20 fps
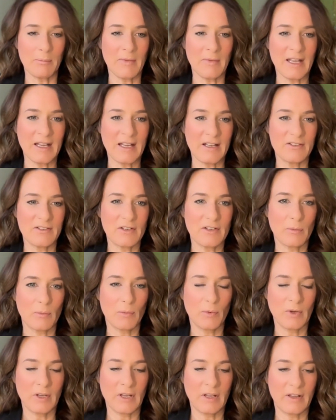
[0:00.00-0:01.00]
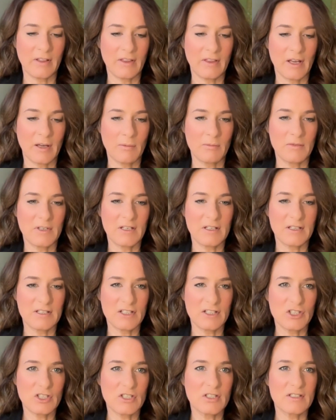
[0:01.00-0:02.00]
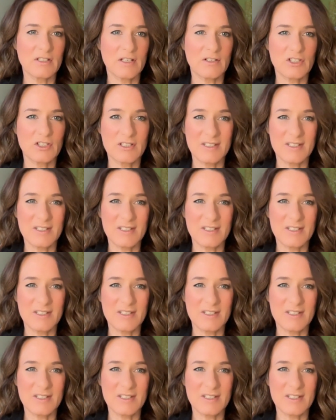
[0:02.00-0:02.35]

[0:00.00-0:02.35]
may end up with conditions such as